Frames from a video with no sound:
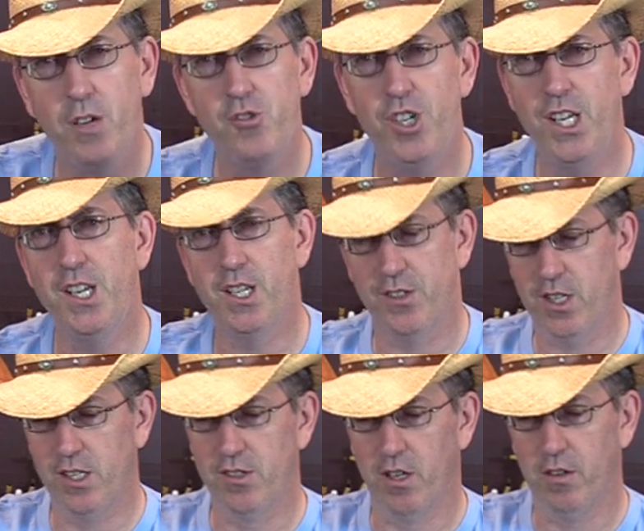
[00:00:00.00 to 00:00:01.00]
Genius.
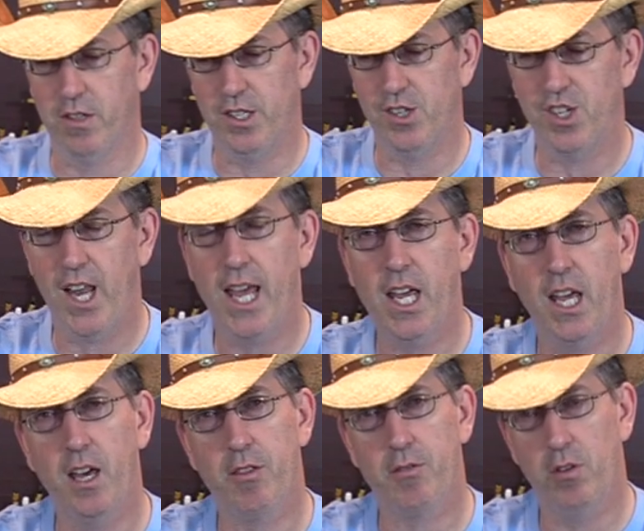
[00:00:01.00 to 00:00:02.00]
He's literally snaking
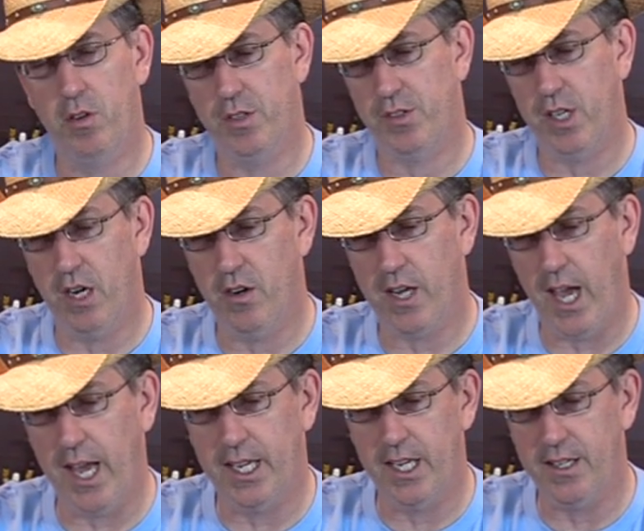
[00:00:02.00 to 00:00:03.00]
it through and saying, okay,
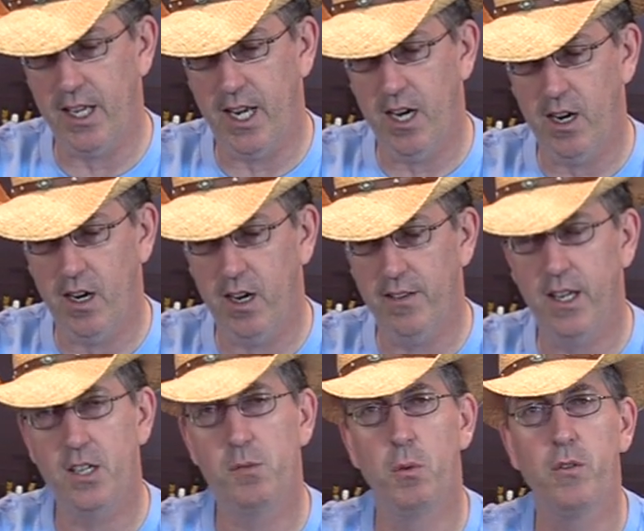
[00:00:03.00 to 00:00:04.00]
I can get to here, and
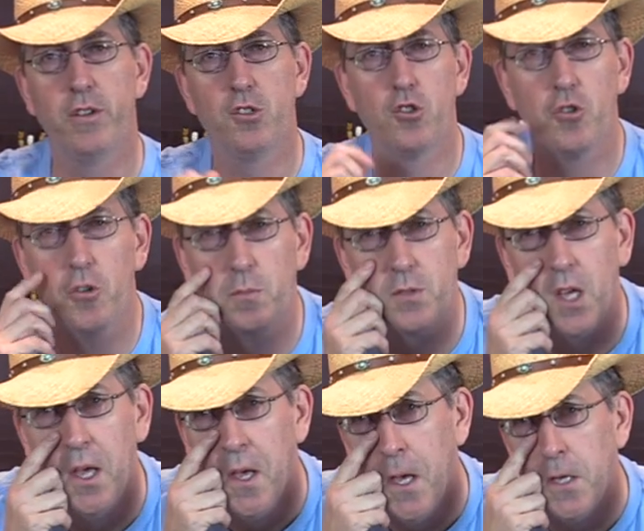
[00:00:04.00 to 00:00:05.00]
then he's moving his troops.
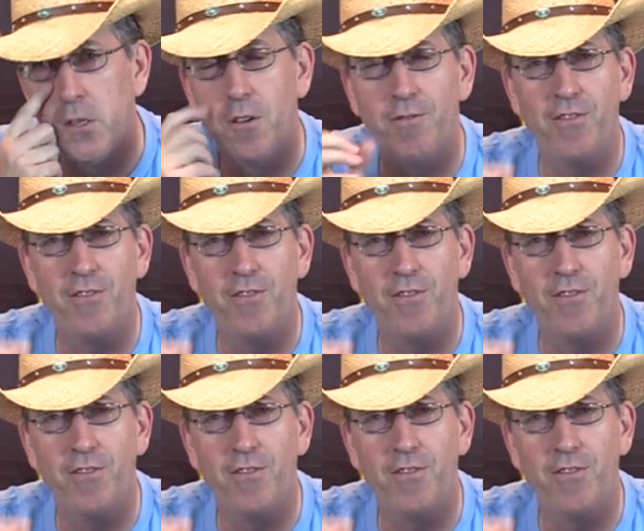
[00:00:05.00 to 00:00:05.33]
So